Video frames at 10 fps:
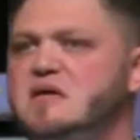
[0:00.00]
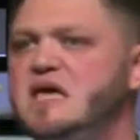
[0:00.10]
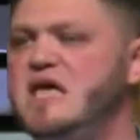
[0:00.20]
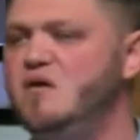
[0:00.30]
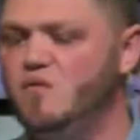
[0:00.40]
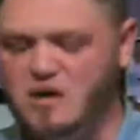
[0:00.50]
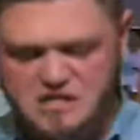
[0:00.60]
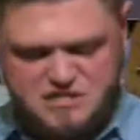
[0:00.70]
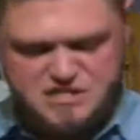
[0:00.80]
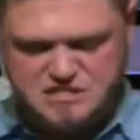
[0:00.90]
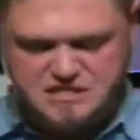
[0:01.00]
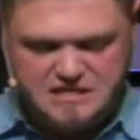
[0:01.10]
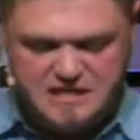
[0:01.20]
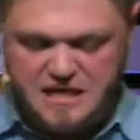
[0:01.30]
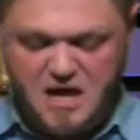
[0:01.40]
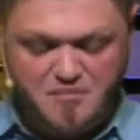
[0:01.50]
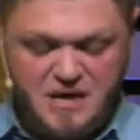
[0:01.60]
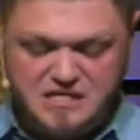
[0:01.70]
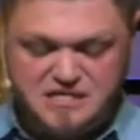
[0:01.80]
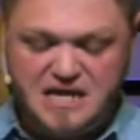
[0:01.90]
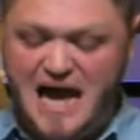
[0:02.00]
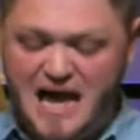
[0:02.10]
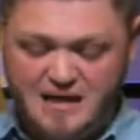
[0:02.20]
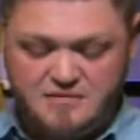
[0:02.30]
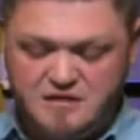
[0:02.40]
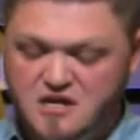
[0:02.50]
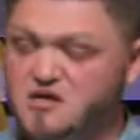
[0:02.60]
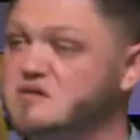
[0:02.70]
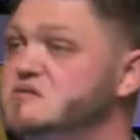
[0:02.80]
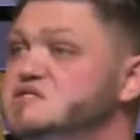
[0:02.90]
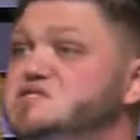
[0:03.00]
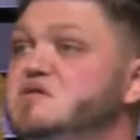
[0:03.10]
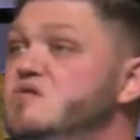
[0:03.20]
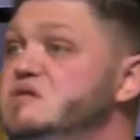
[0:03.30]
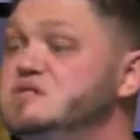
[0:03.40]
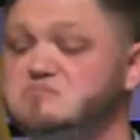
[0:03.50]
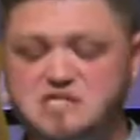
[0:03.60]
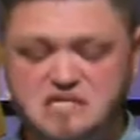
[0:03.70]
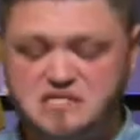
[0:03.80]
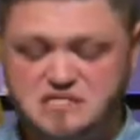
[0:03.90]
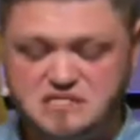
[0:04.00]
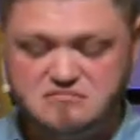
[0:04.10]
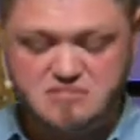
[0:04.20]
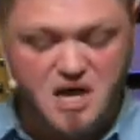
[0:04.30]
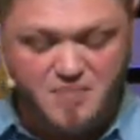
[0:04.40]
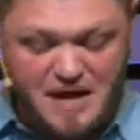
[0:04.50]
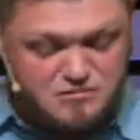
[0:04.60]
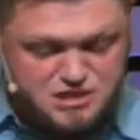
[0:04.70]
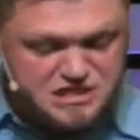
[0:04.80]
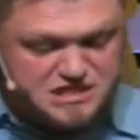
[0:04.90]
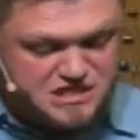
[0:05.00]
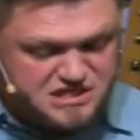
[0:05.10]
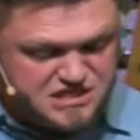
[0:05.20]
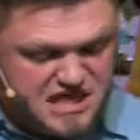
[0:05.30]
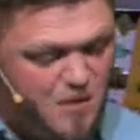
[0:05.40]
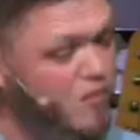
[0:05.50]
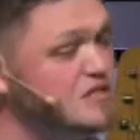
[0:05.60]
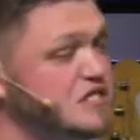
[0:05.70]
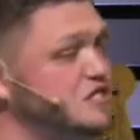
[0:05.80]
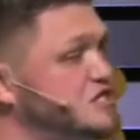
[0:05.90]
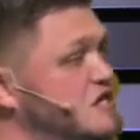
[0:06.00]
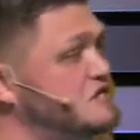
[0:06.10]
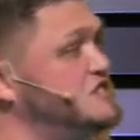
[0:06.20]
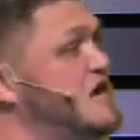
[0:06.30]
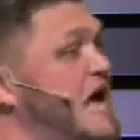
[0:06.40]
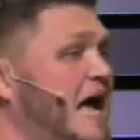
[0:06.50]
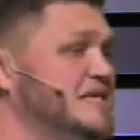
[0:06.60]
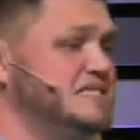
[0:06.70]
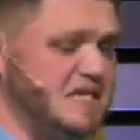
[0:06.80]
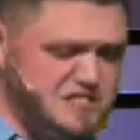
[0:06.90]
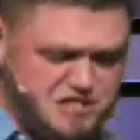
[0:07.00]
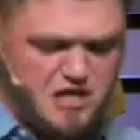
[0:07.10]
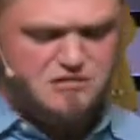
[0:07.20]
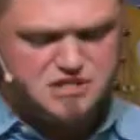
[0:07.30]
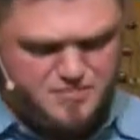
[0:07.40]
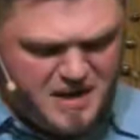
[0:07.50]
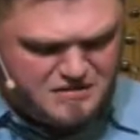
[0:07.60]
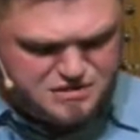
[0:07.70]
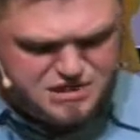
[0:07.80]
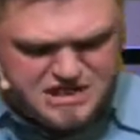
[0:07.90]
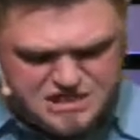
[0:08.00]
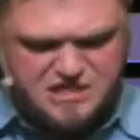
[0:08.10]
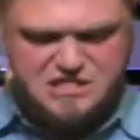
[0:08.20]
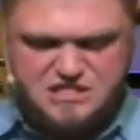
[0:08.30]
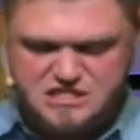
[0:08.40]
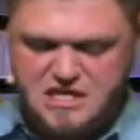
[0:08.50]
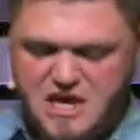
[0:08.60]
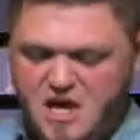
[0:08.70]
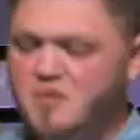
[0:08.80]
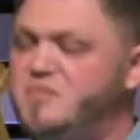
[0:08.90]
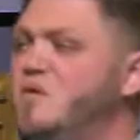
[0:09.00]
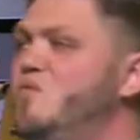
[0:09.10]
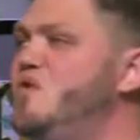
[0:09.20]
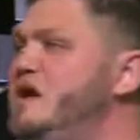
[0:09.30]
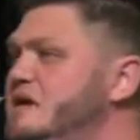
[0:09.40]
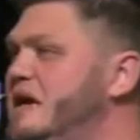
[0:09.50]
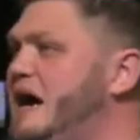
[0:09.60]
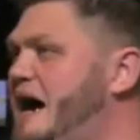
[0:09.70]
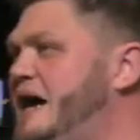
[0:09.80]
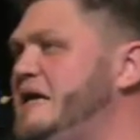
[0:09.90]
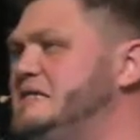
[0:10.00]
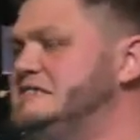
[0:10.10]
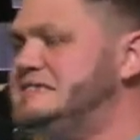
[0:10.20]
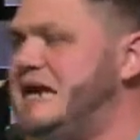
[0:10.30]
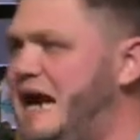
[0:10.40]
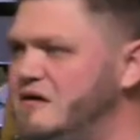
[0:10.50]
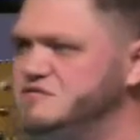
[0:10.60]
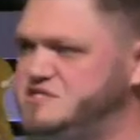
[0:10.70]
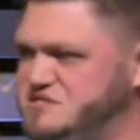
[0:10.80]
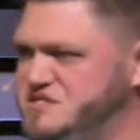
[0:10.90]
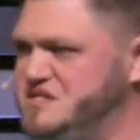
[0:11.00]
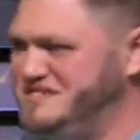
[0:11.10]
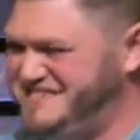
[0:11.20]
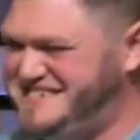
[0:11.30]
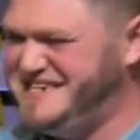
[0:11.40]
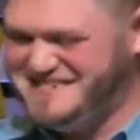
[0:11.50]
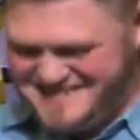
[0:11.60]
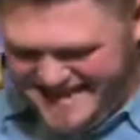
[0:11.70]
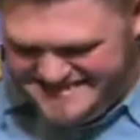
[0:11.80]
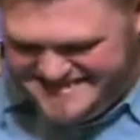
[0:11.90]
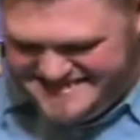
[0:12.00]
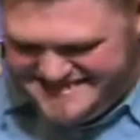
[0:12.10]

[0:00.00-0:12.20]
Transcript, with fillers: It was amazing. I had heard the stories of Jesus, about Jesus. I went to church, I sang songs about Jesus. But when I encountered Jesus,